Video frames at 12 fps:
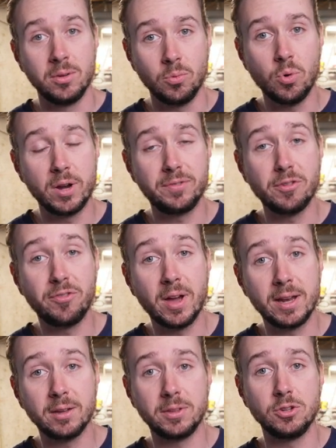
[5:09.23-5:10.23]
What if you
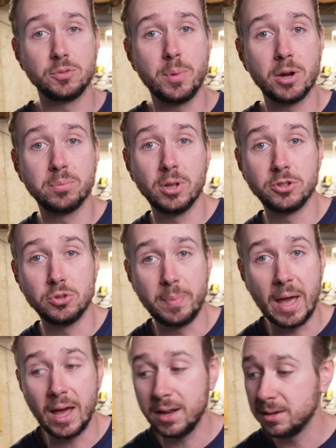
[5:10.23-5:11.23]
find out that your spark plugs are
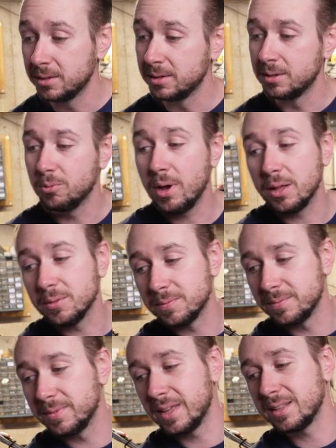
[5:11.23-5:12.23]
bad? Well,
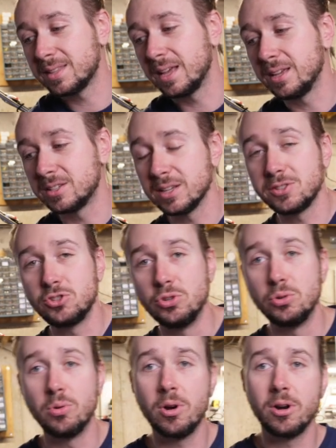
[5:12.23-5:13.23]
that takes us
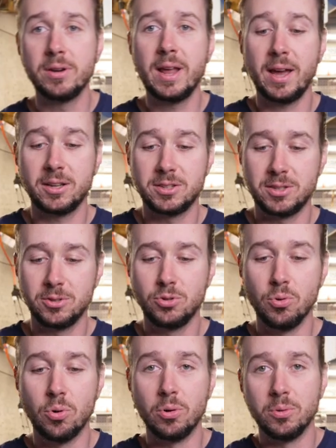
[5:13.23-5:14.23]
to our next
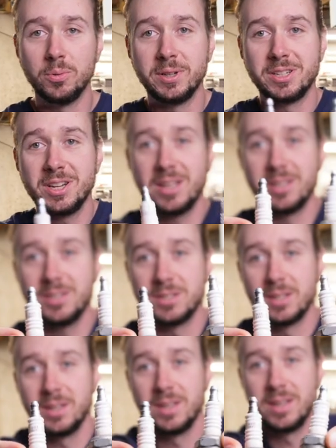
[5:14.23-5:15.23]
tool, which
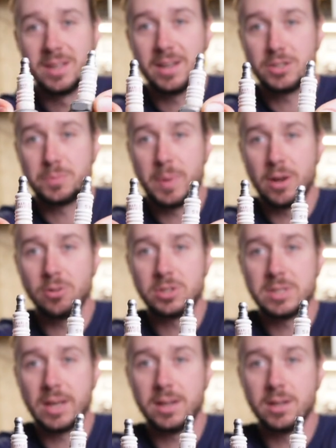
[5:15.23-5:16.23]
is a spare
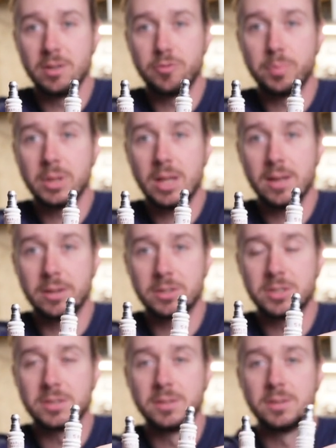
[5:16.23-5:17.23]
set of
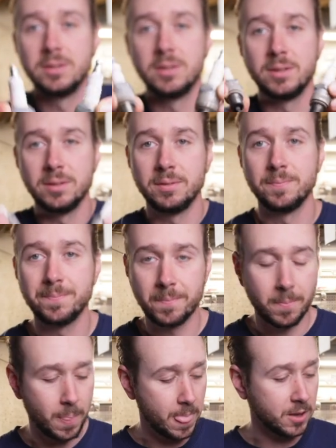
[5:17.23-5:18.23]
plugs.
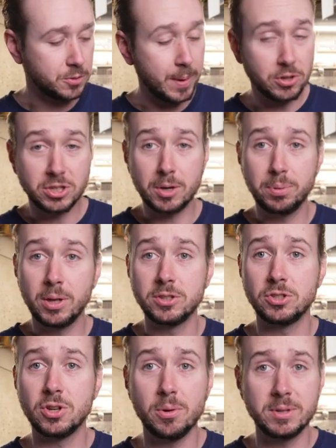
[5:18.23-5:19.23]
Spare set of
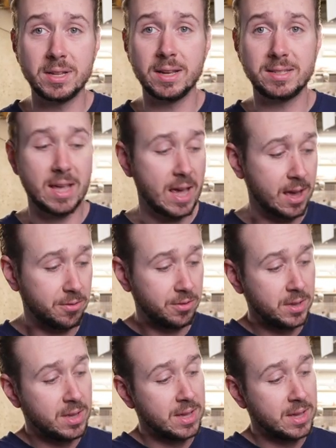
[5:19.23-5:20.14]
plugs is always nice to have.